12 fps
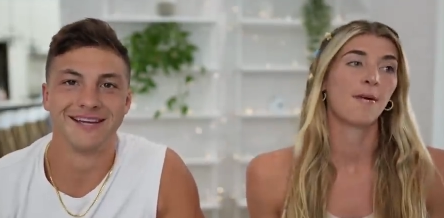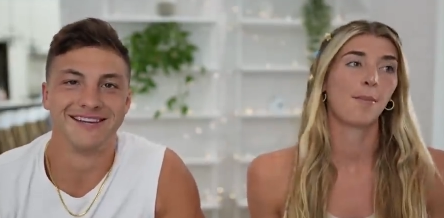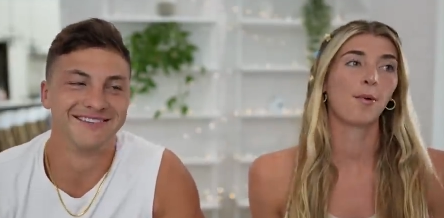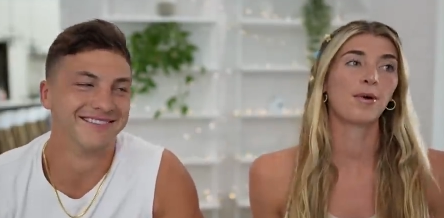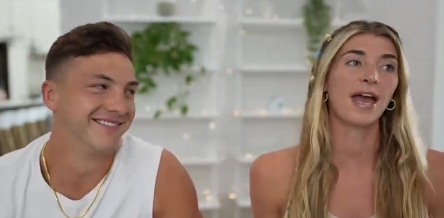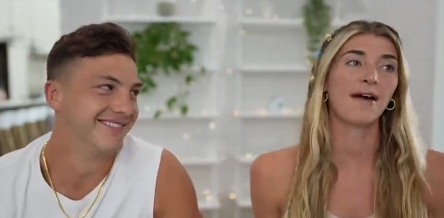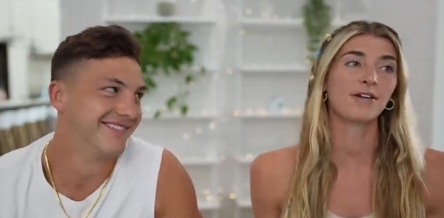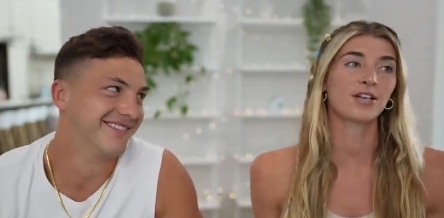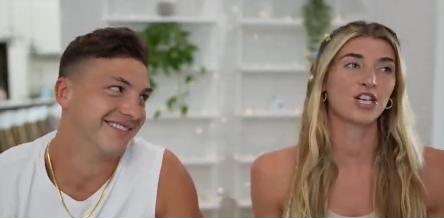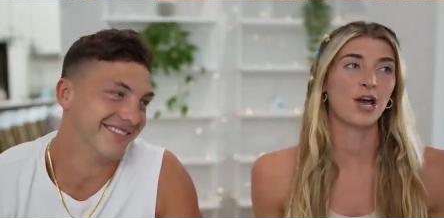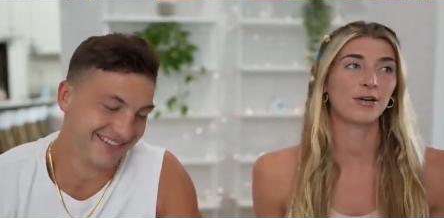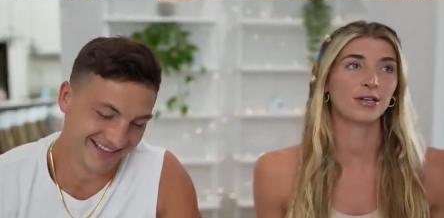Speaker 1: but we have our
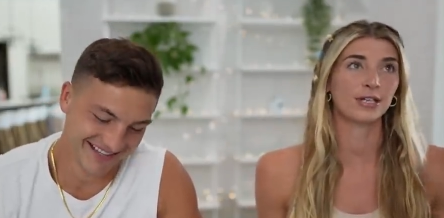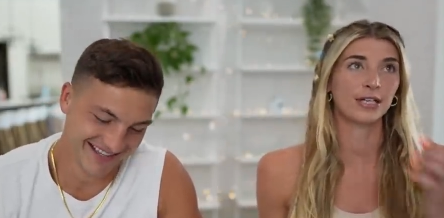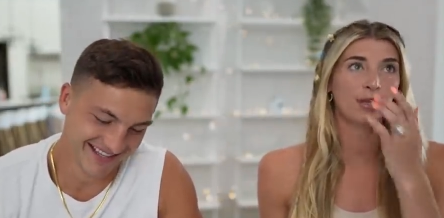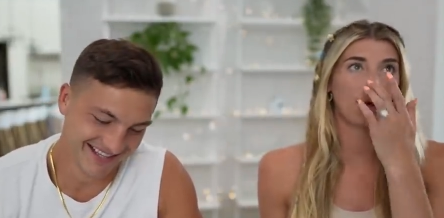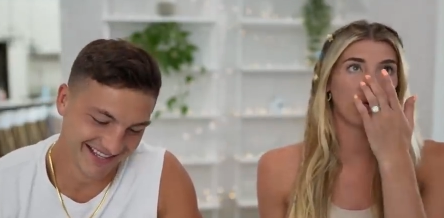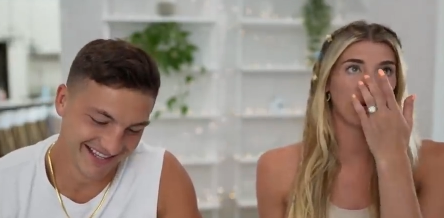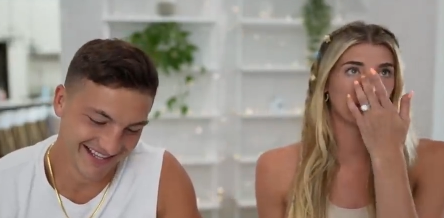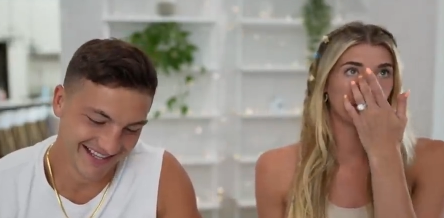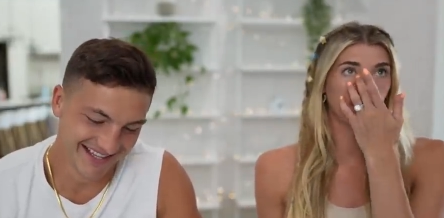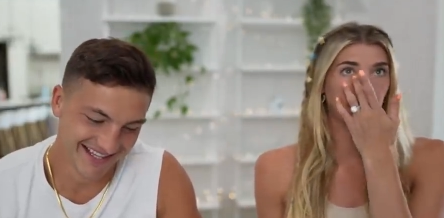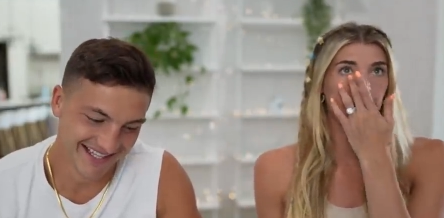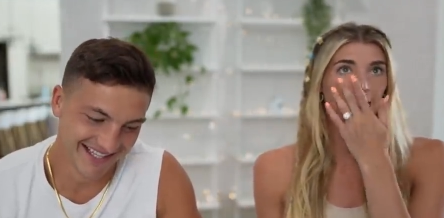shower clean like once a
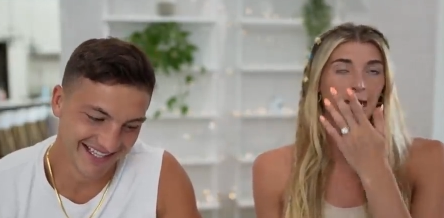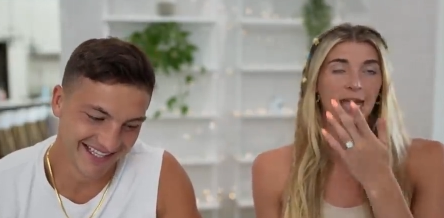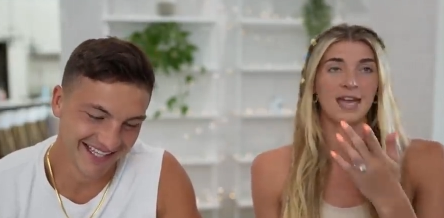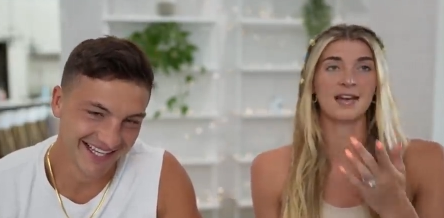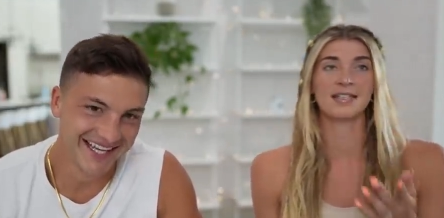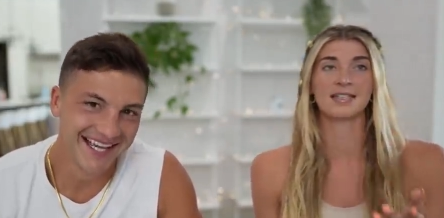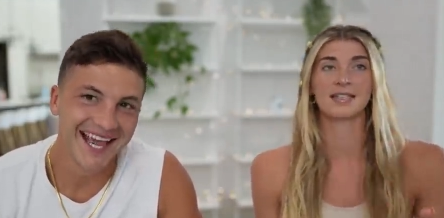week, and